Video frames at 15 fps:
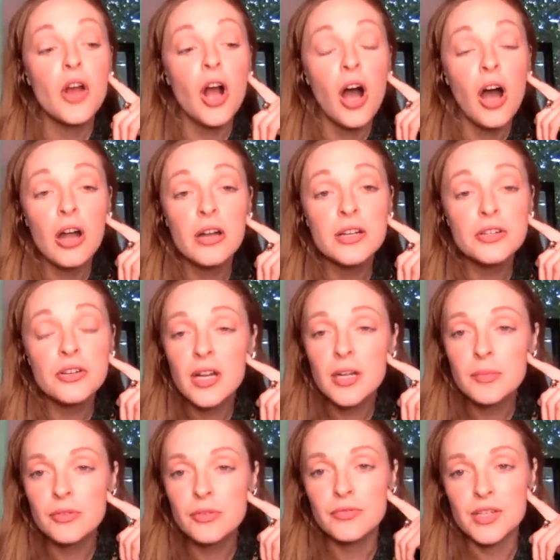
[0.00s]
are
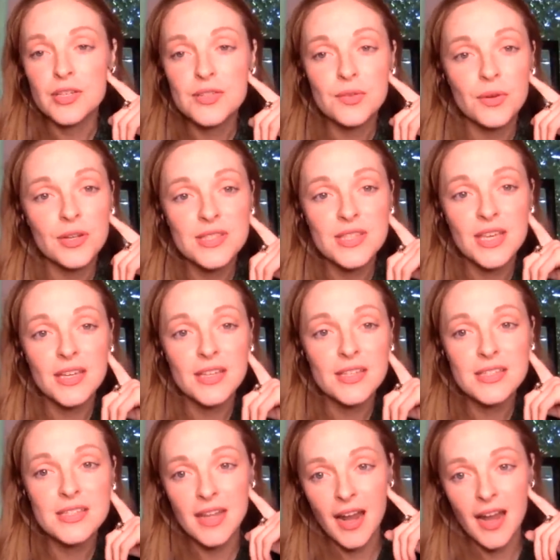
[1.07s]
incredible
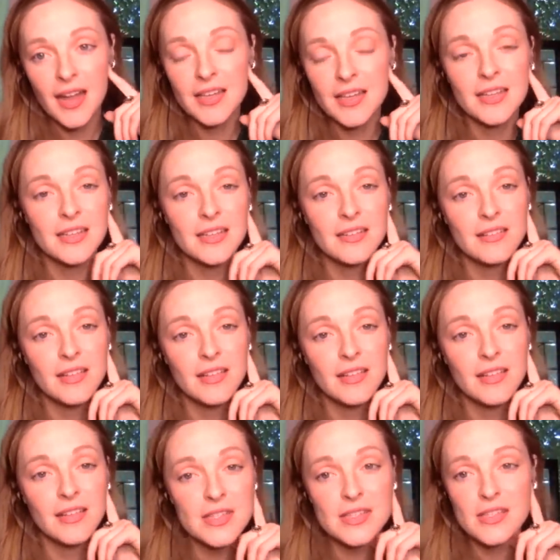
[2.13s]
resources that I can
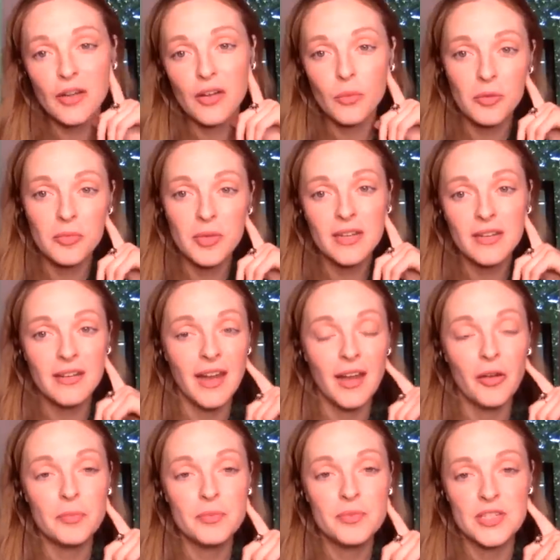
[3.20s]
give this young woman, and I
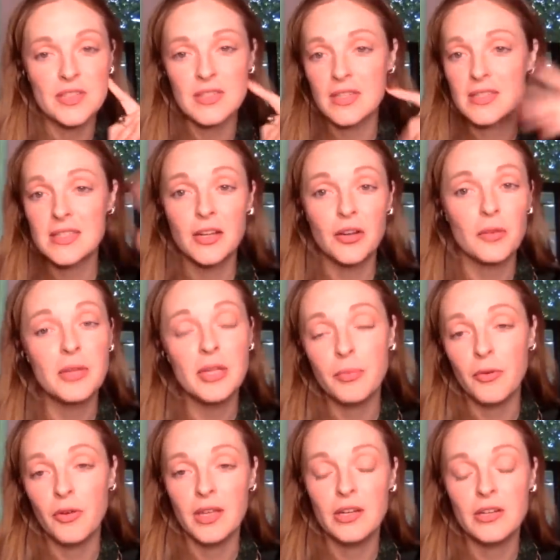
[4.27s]
hope she's listening or
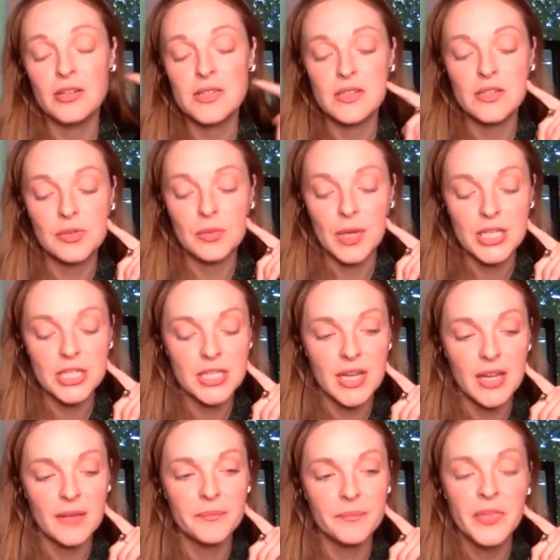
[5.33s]
people in her
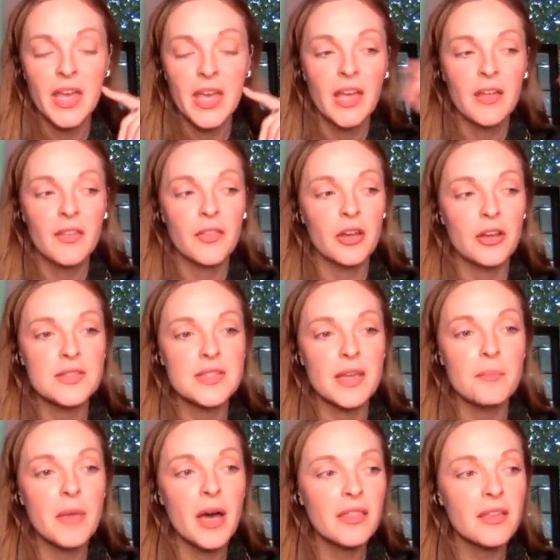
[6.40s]
situation. There is a
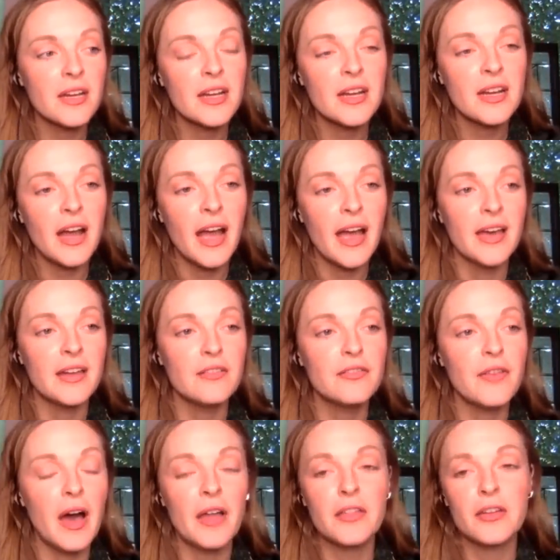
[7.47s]
mother and
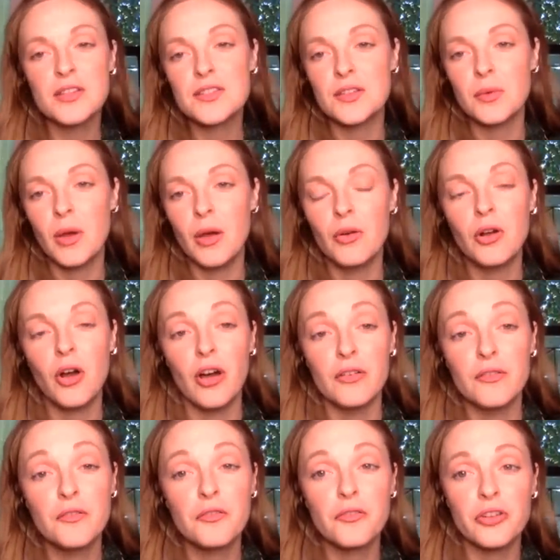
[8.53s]
father duo called
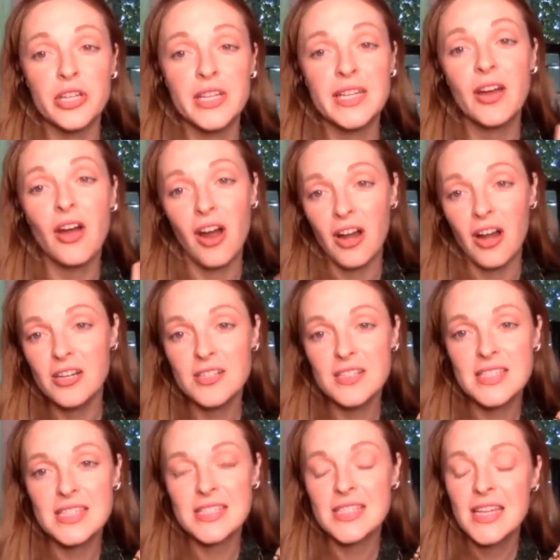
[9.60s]
Freed
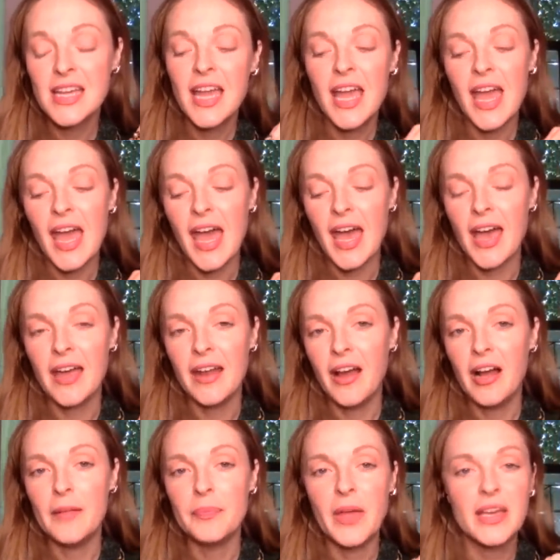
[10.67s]
Hearts, and
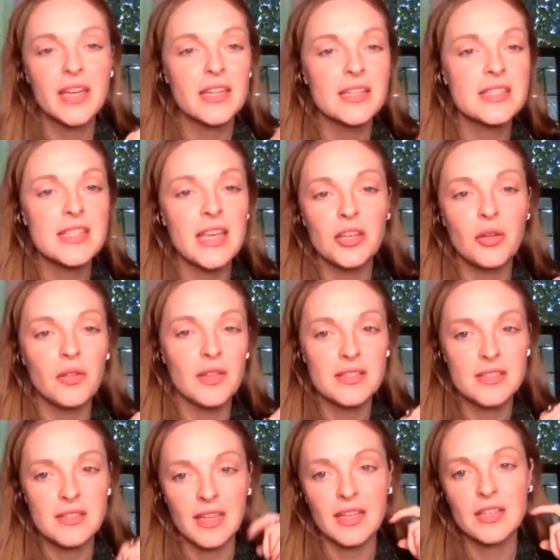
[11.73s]
I can send you
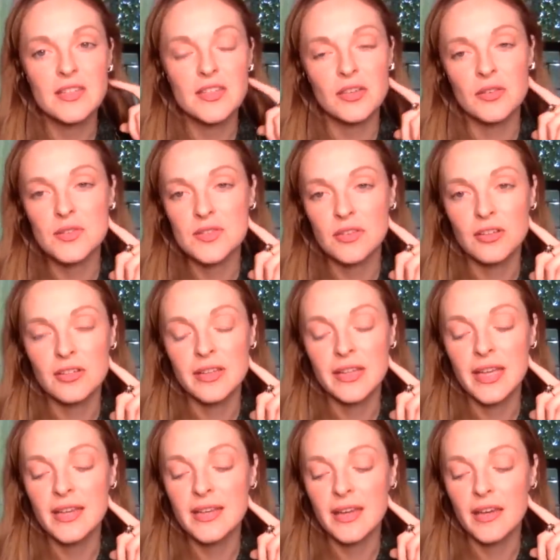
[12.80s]
this link too so you could
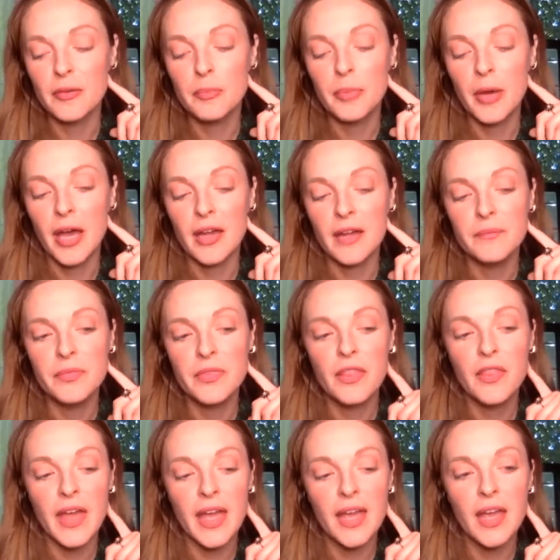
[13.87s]
link it. But
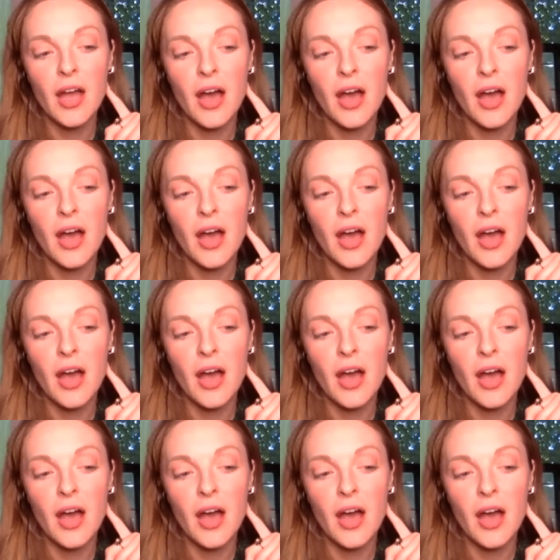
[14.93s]
they